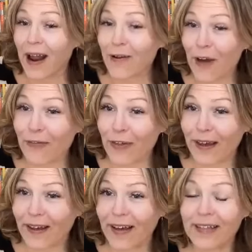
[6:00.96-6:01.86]
nine to five
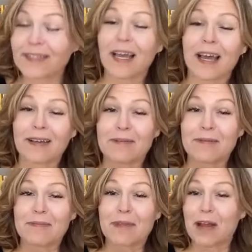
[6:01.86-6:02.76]
thing. It's like
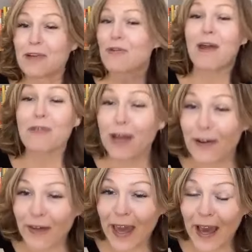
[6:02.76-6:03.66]
and you never get
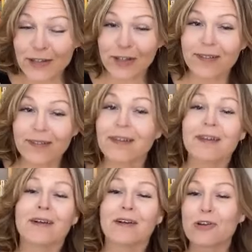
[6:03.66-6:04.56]
a vacation.
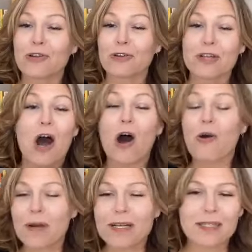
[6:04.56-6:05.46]
You, right. There's
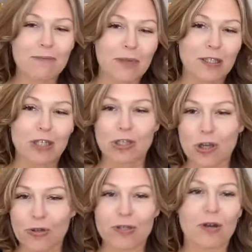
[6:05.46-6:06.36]
always something to
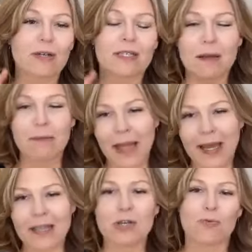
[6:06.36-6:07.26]
do. There's always some
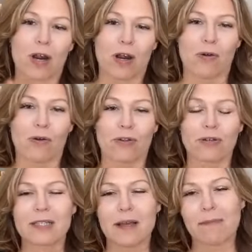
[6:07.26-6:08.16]
land to work, or
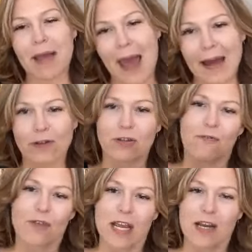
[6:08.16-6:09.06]
there's some cattle to
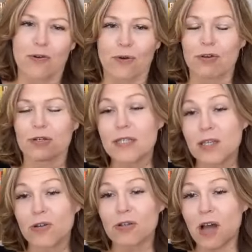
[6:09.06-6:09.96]
feed, or there's
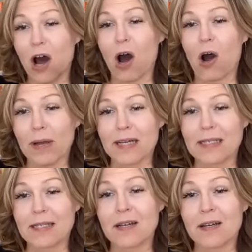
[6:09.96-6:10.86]
there's mm-hmm.
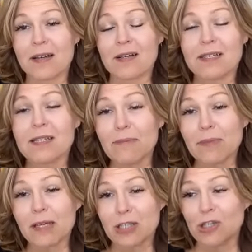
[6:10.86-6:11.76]
always
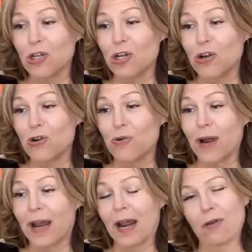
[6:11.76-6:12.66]
something to do.
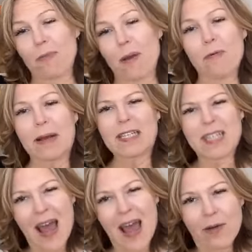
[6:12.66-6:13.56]
And I remember my
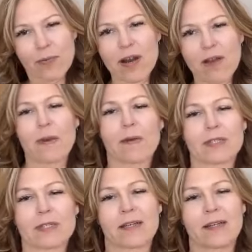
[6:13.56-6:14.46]
dad would never be
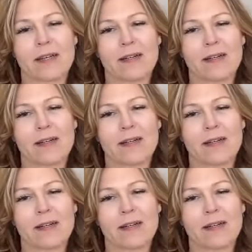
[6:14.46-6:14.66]
able to